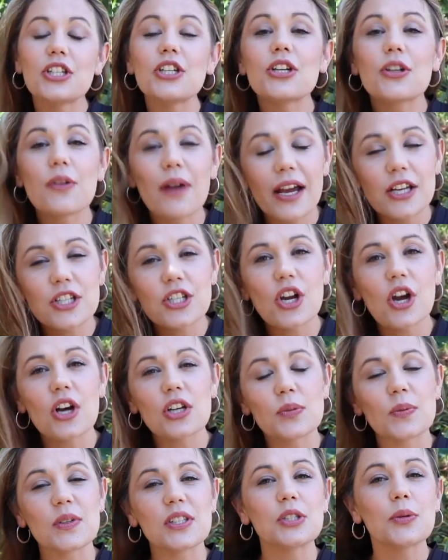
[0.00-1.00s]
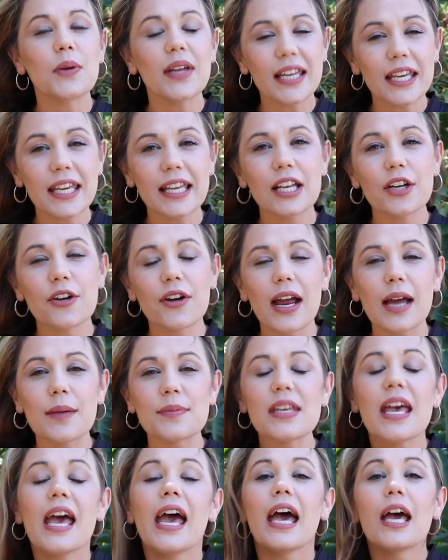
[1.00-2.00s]
two grey sharks was 20 kilograms,
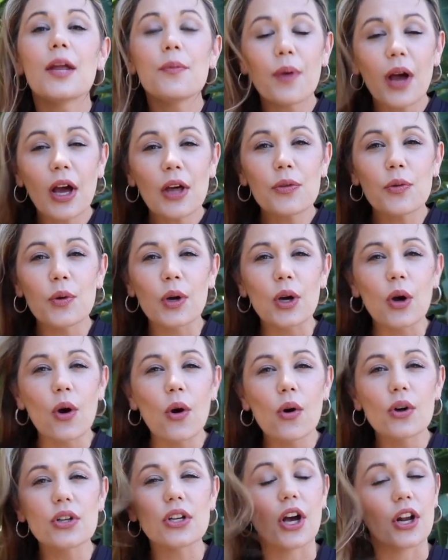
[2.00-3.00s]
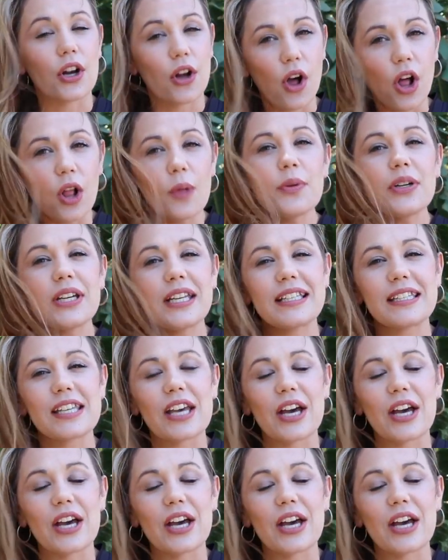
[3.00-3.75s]
and both were caught on whole Bonito.